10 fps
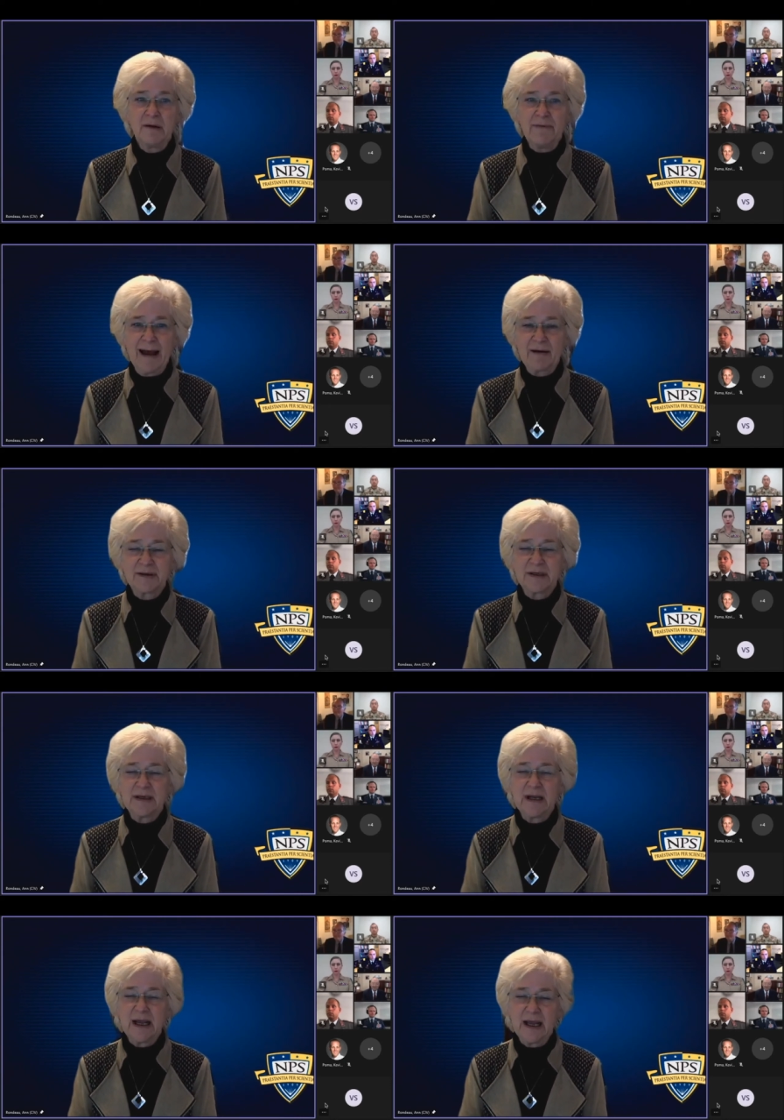
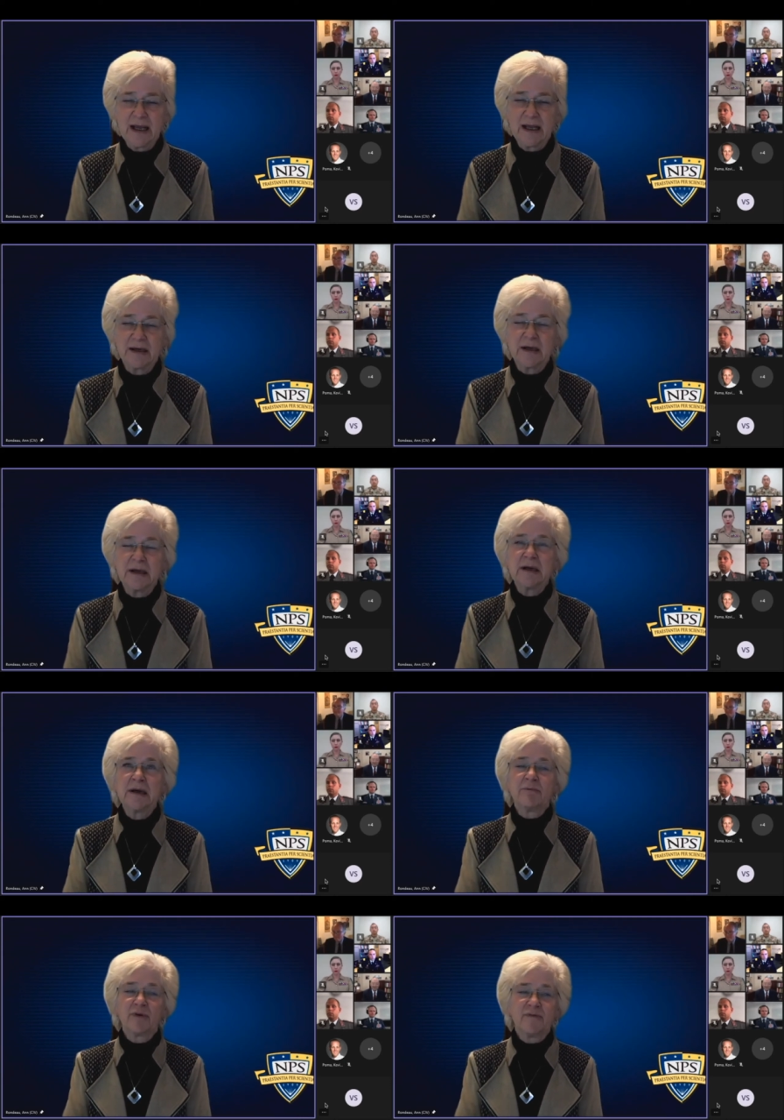Faculty and
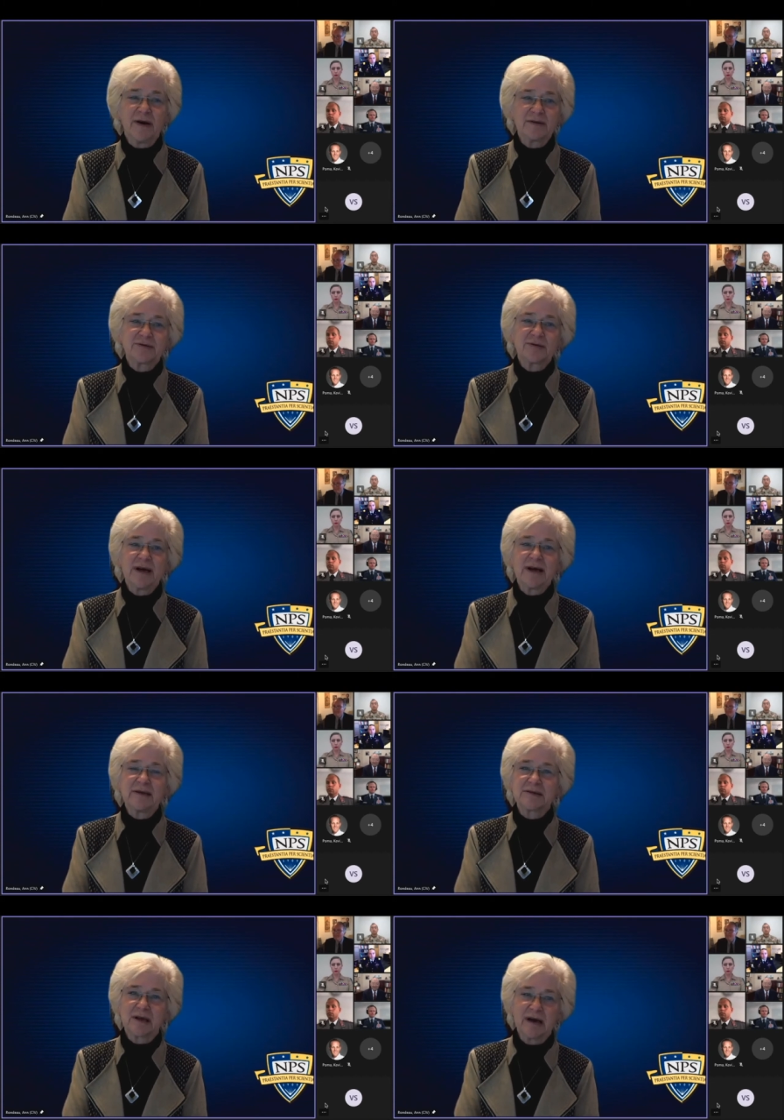professor
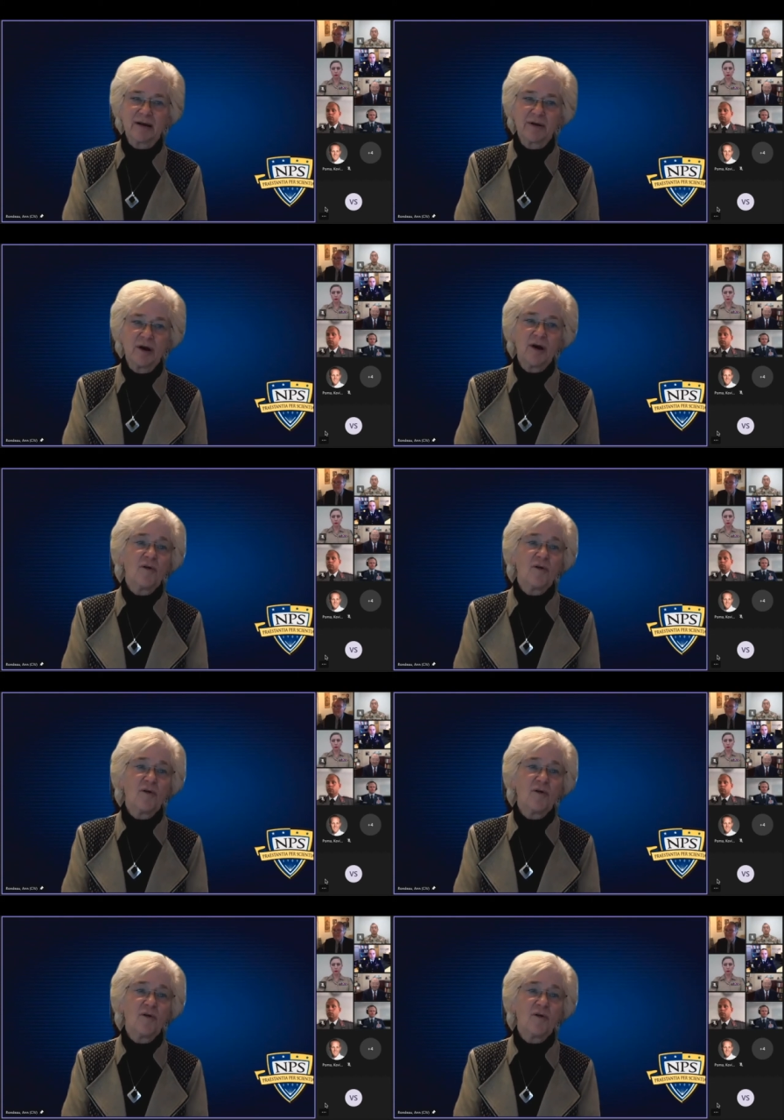and scholar,